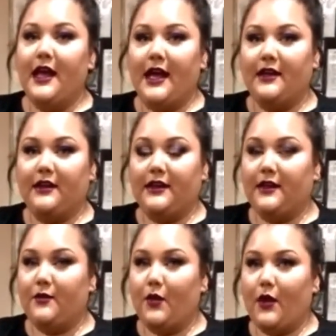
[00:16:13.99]
and a
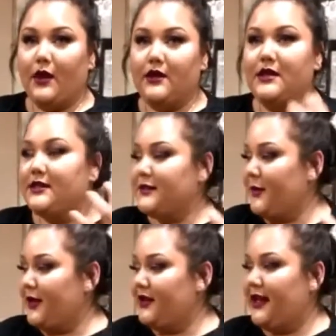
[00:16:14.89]
little more
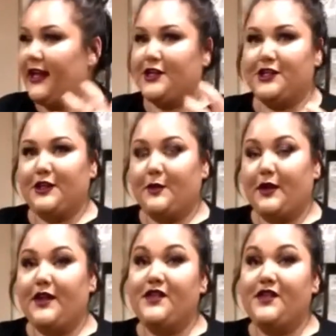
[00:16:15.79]
sparkly and shimmery.